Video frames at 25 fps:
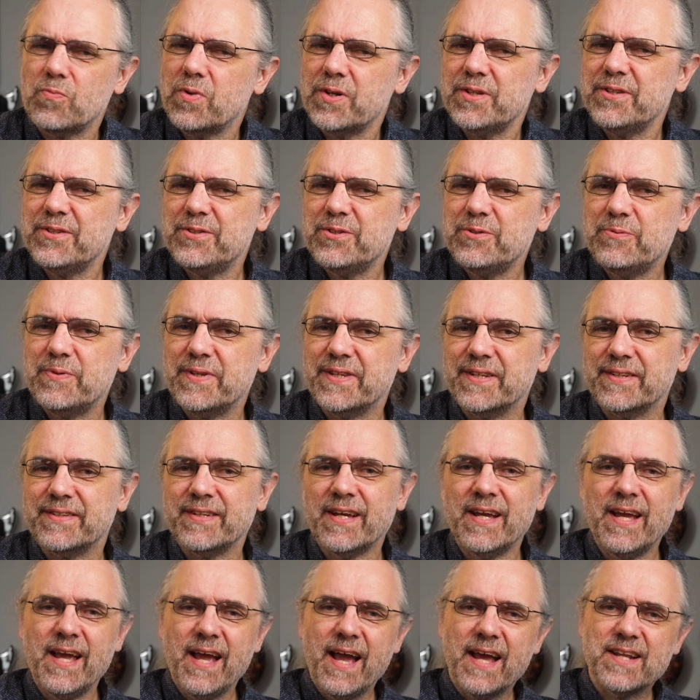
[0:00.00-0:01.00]
do you do with it?
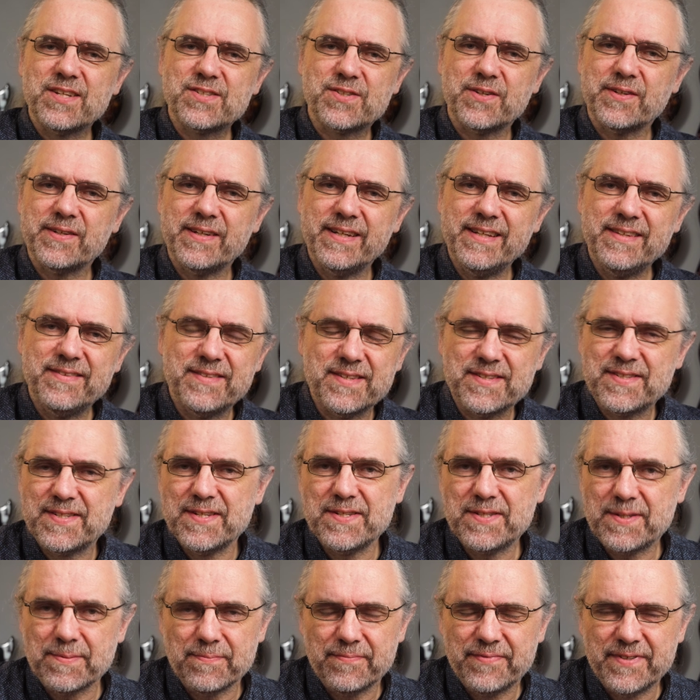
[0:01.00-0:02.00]
And suddenly the
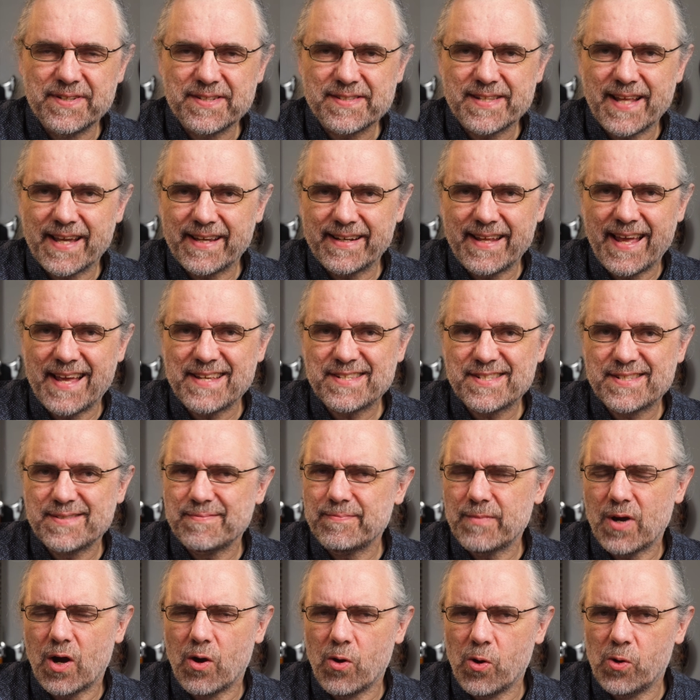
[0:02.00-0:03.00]
system feels like it has
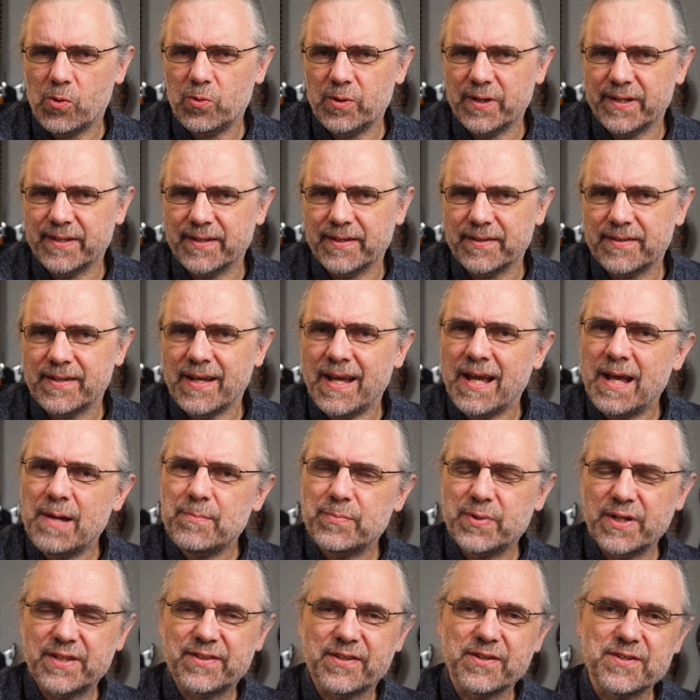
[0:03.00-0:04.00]
a hole in it,
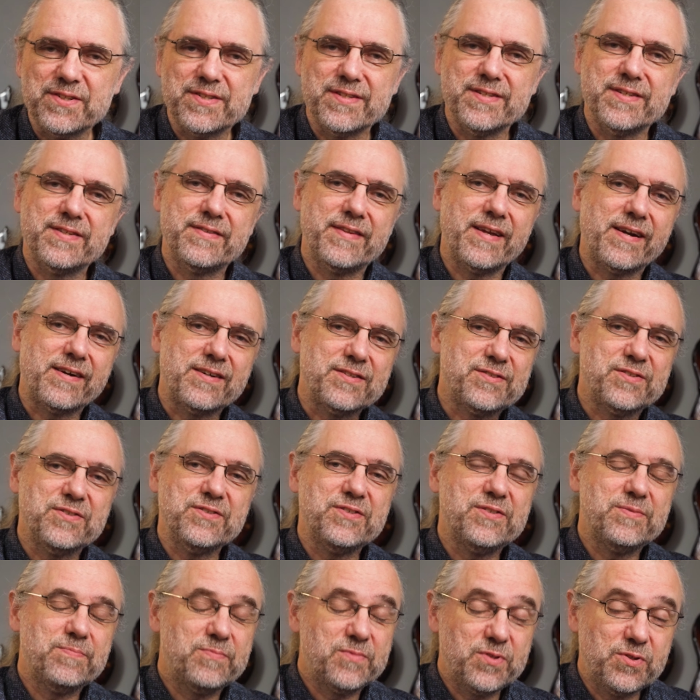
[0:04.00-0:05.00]
but it doesn't. There are
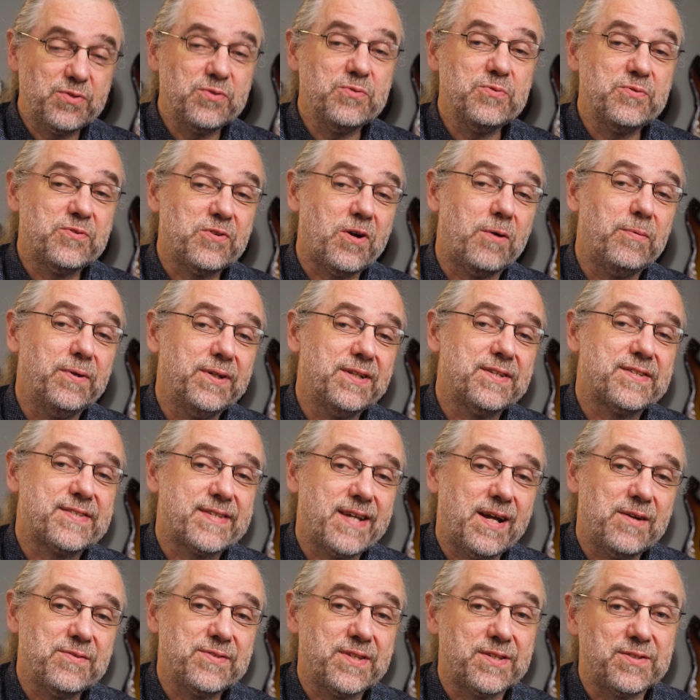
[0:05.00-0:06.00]
just 2 dominant
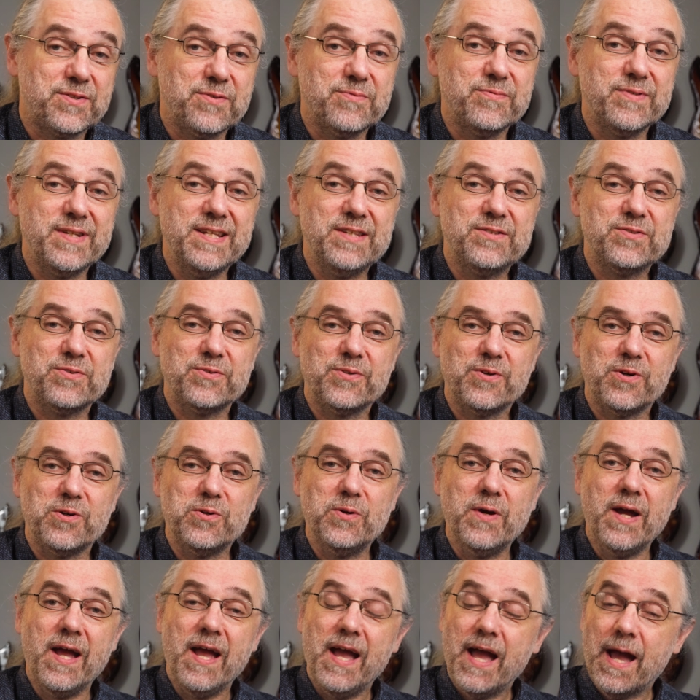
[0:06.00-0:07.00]
sounds that you need to
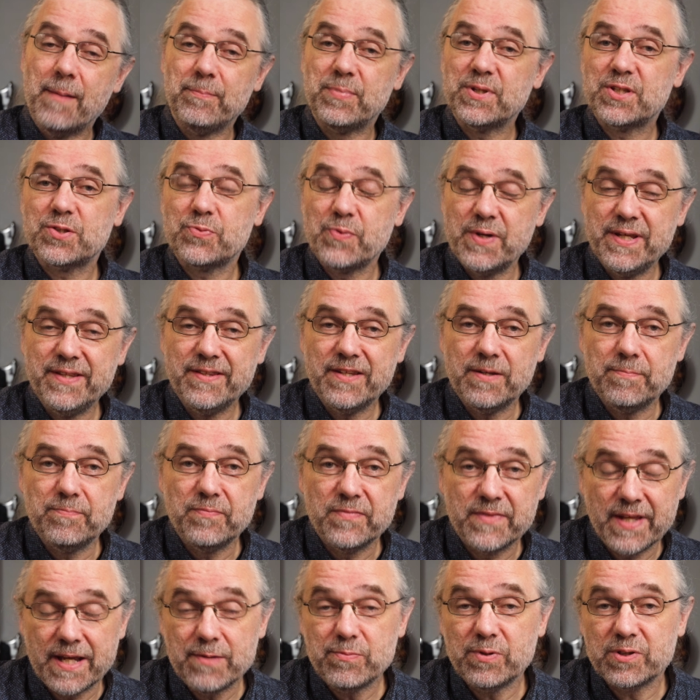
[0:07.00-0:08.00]
know, and between them
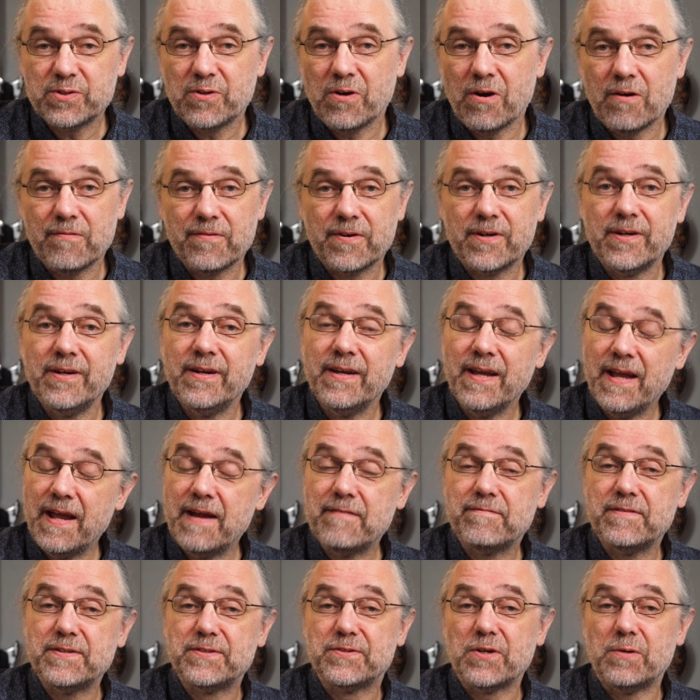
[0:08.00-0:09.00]
they will cover
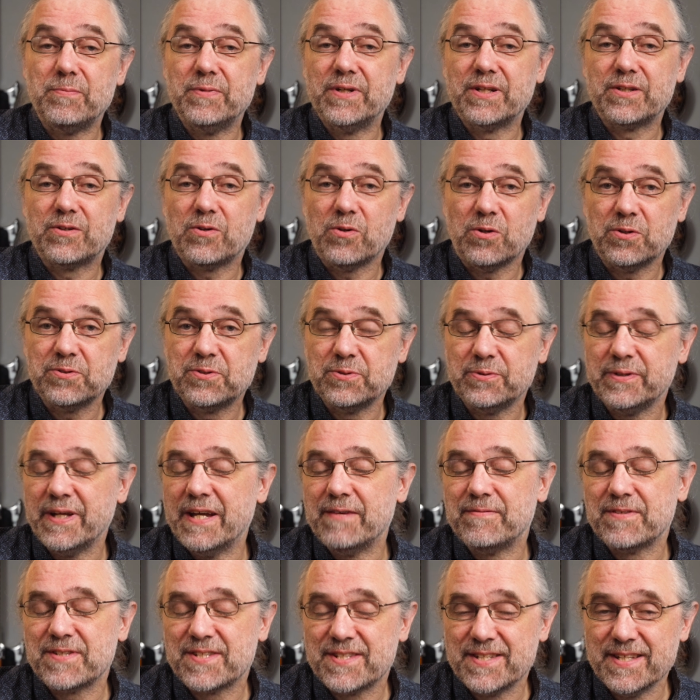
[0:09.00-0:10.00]
every dominant chord you'll
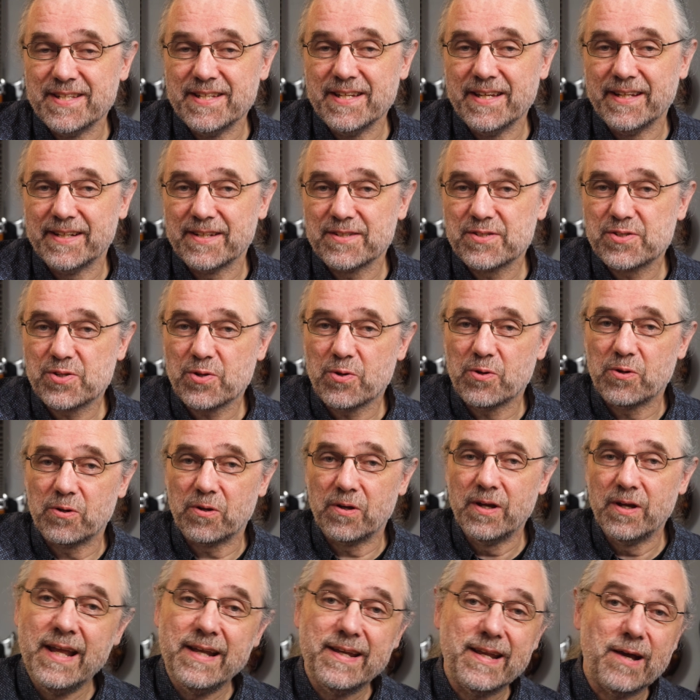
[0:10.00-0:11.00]
ever see in a
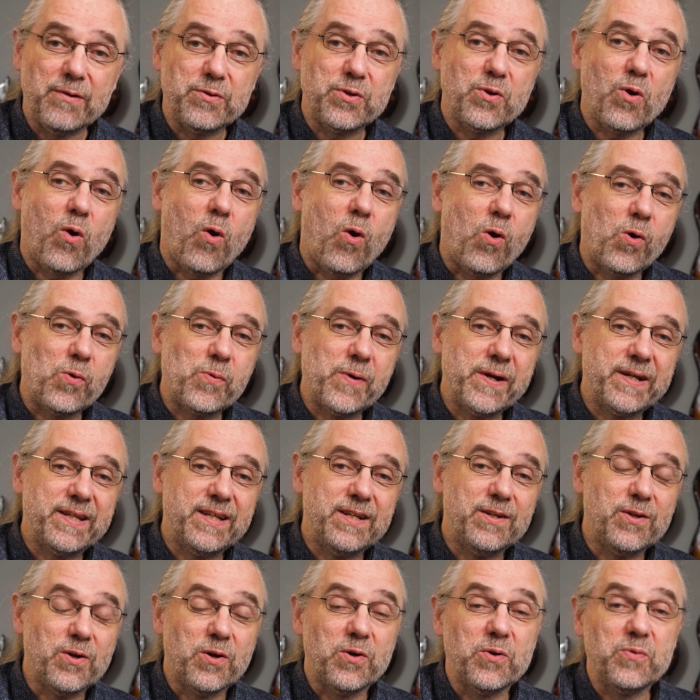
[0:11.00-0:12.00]
song. Now you already
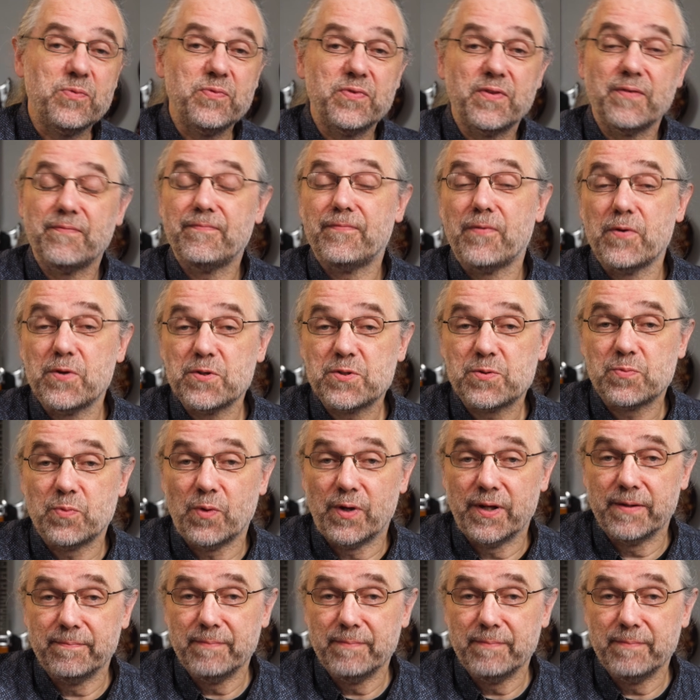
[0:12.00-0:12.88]
know the first one.